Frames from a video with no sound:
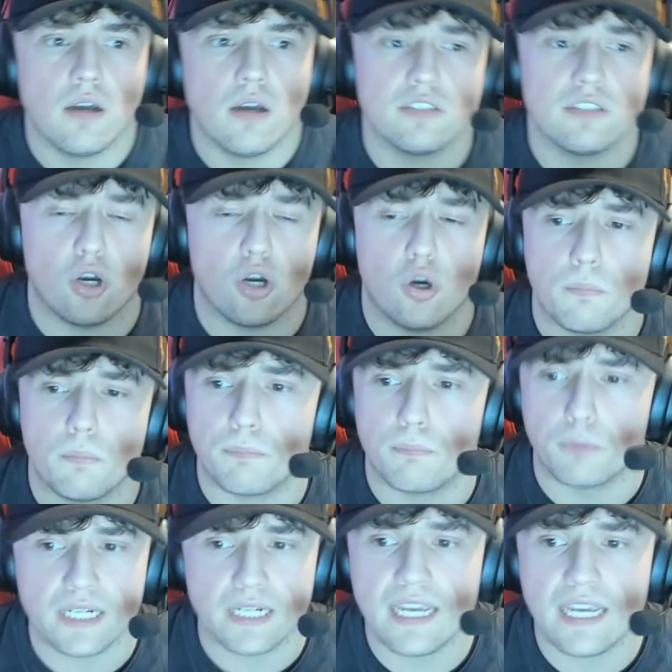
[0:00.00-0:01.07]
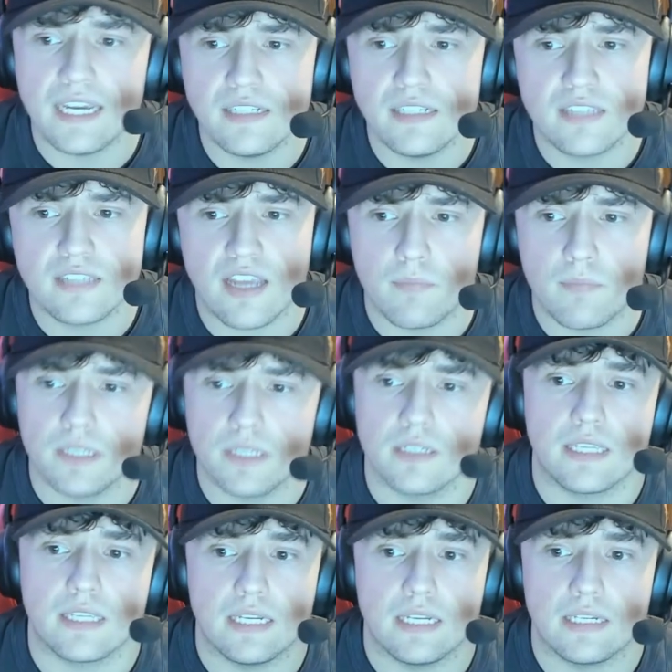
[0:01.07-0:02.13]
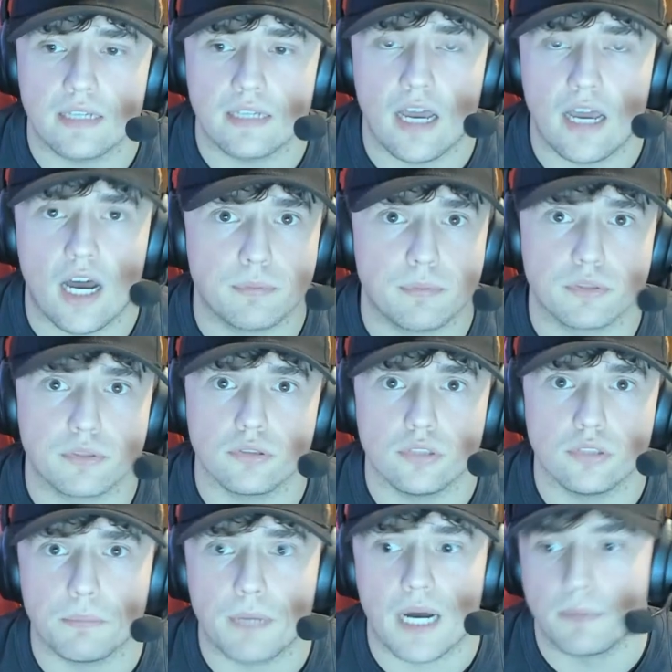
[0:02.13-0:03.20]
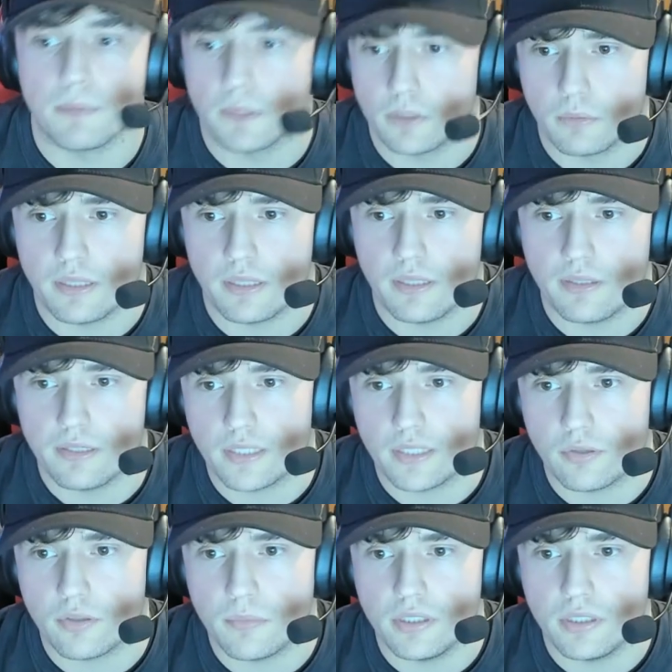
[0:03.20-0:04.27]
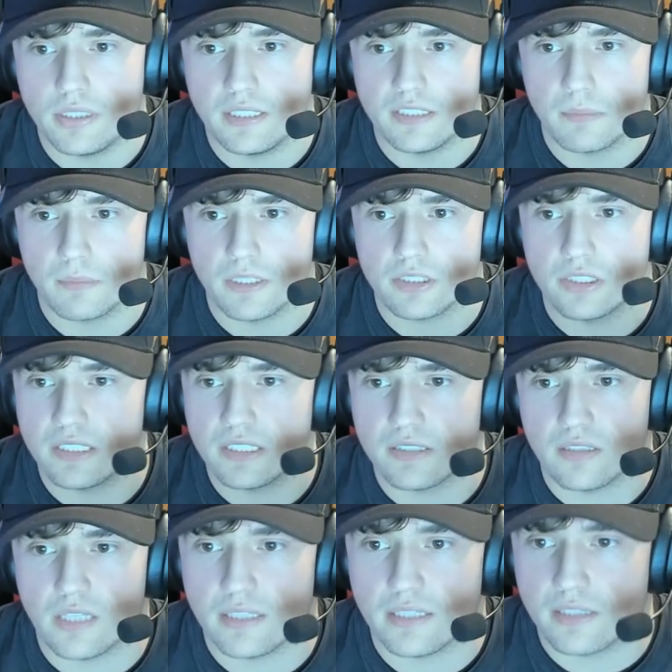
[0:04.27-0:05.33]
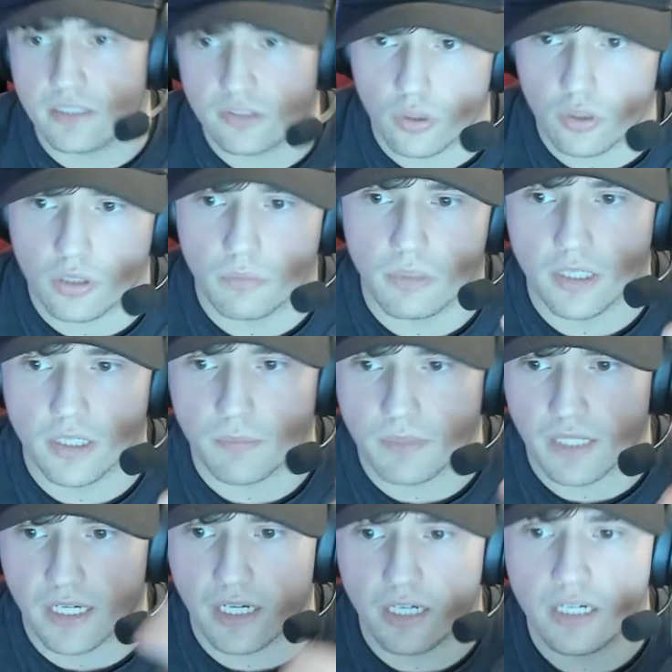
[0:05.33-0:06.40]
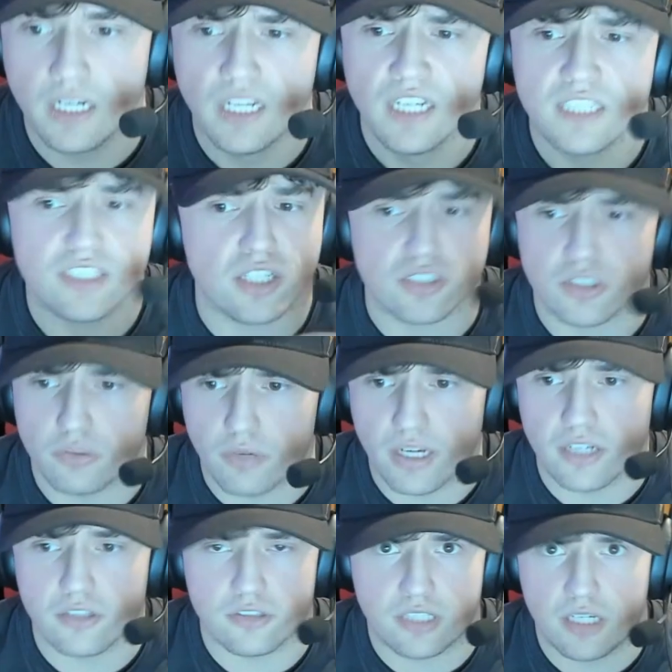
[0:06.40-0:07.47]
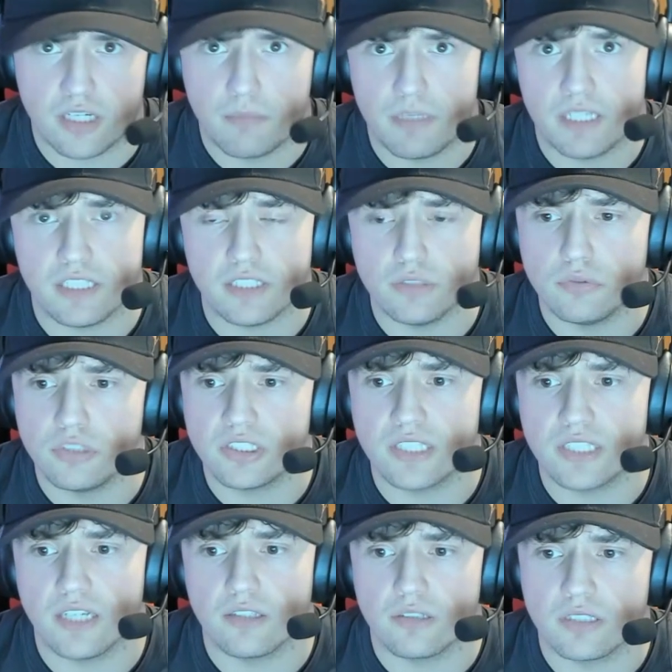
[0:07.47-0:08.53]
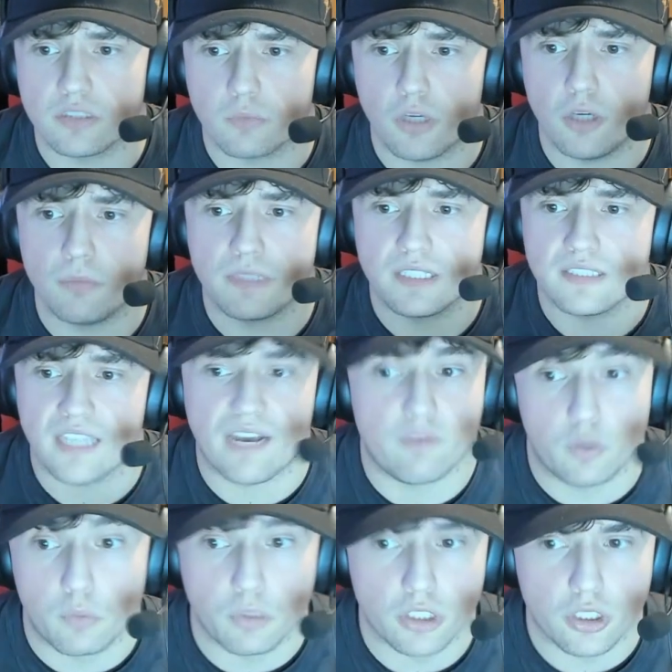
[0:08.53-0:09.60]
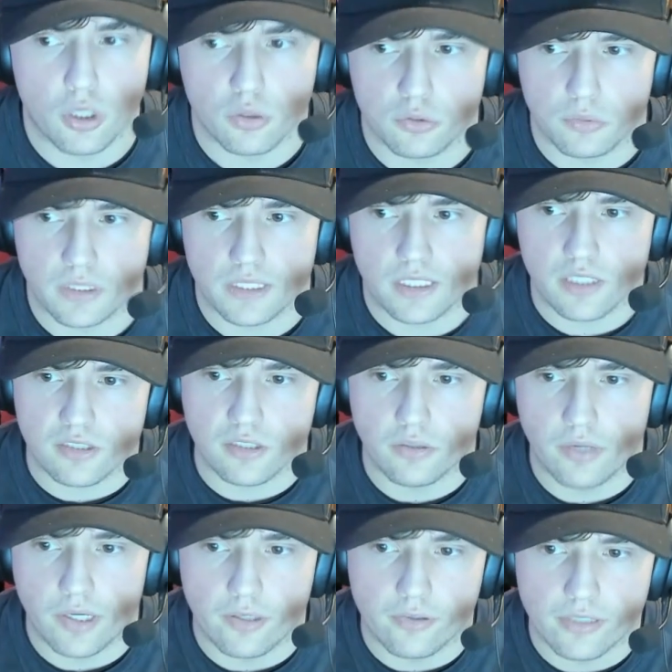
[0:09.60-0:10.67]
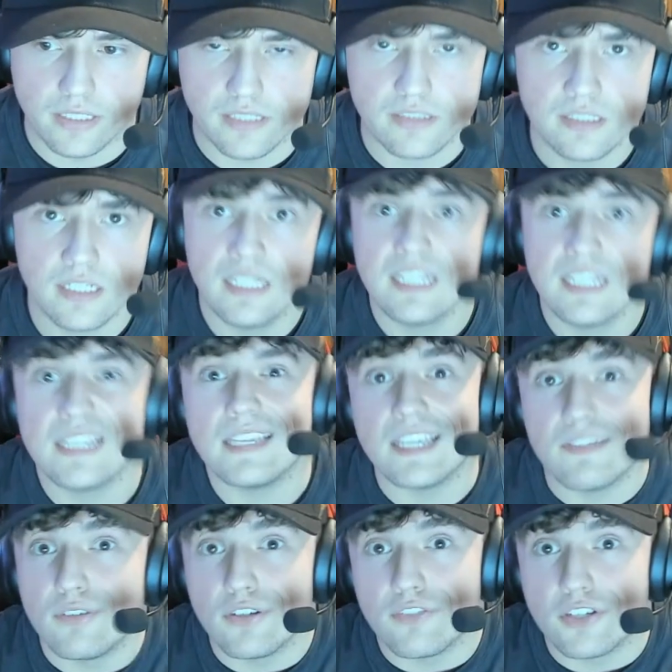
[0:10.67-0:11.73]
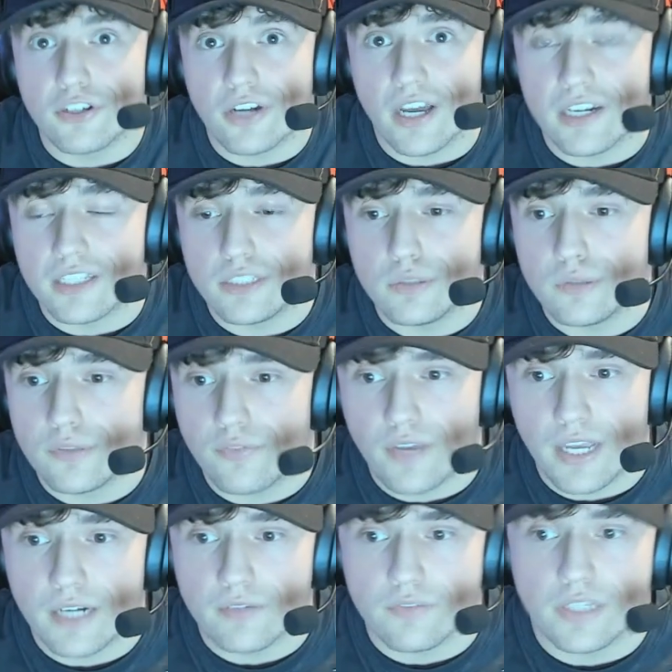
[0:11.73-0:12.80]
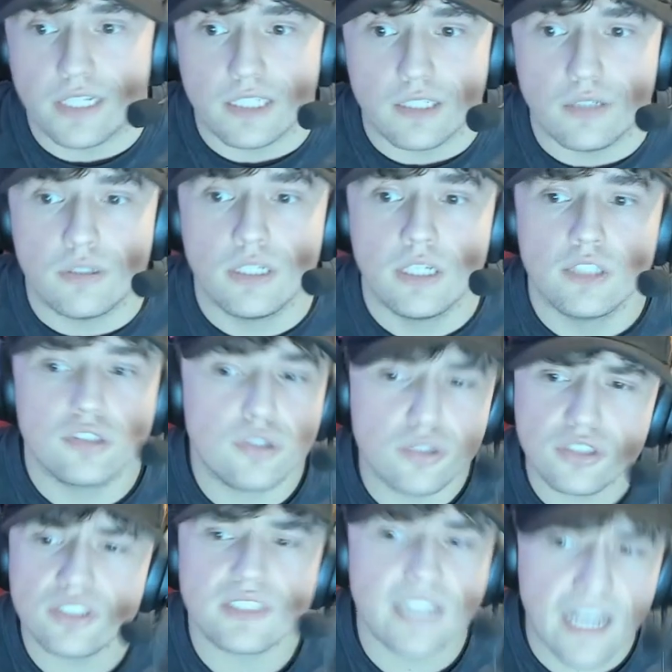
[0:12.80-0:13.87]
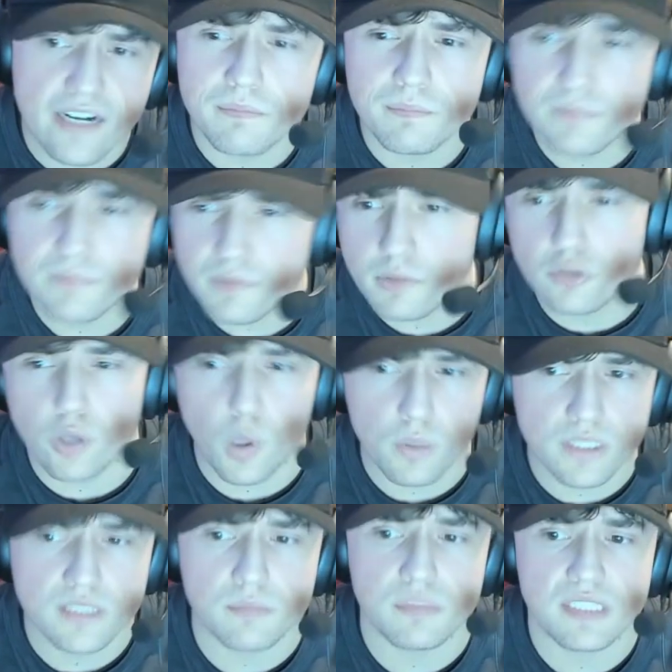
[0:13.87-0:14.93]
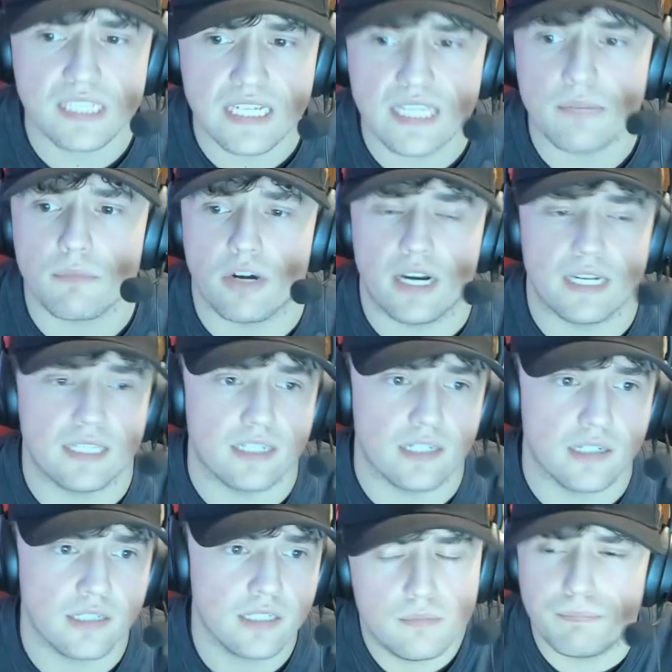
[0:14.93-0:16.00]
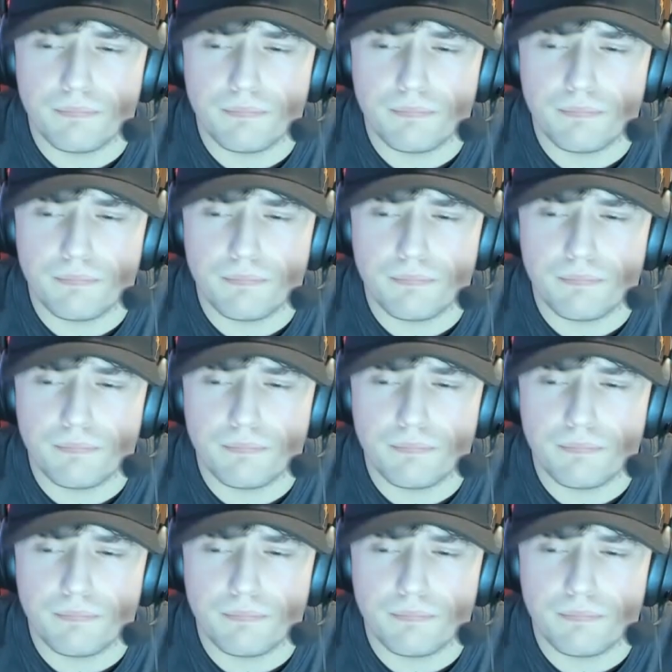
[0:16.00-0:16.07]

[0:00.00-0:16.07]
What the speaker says: So brickheads have been getting absolutely popular within the LEGO community, especially because of like the Ahsoka one up there. Tusken Raiders is going to be a huge seller as well, because everyone knows what a Tusken Raider is, even if you're not a huge fan of LEGO. So they're just kind of growing some steam right here.